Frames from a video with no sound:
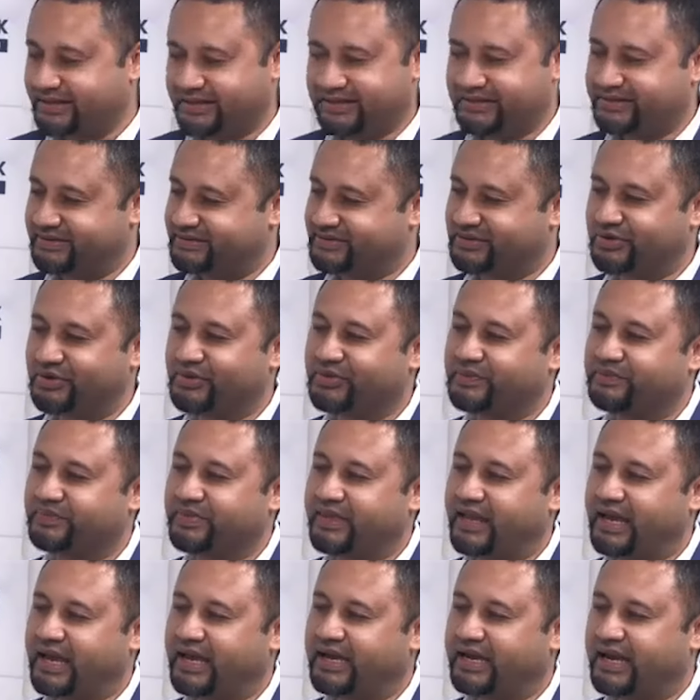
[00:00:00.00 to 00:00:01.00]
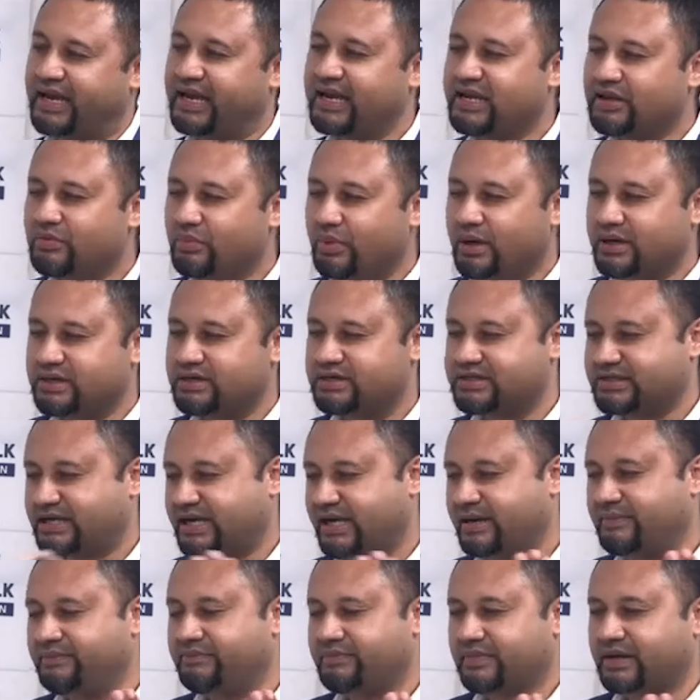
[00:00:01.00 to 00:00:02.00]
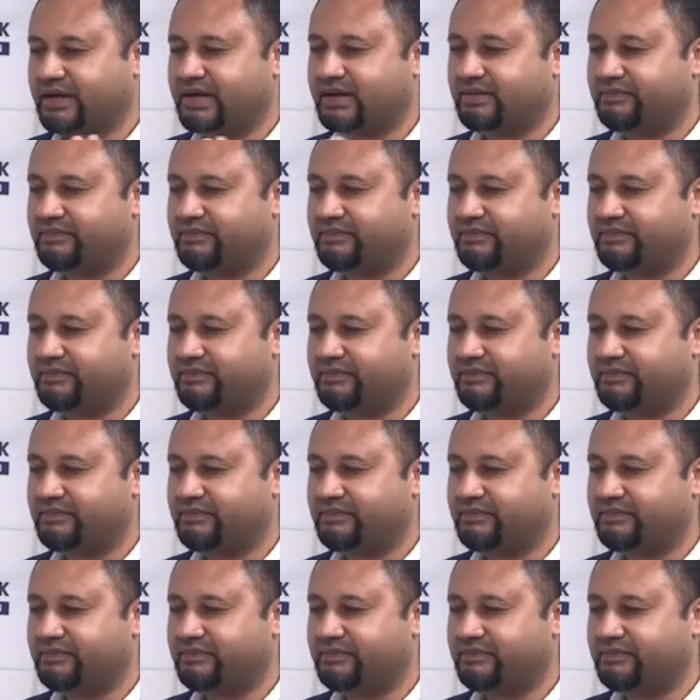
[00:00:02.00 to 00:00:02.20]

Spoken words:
So at any one time,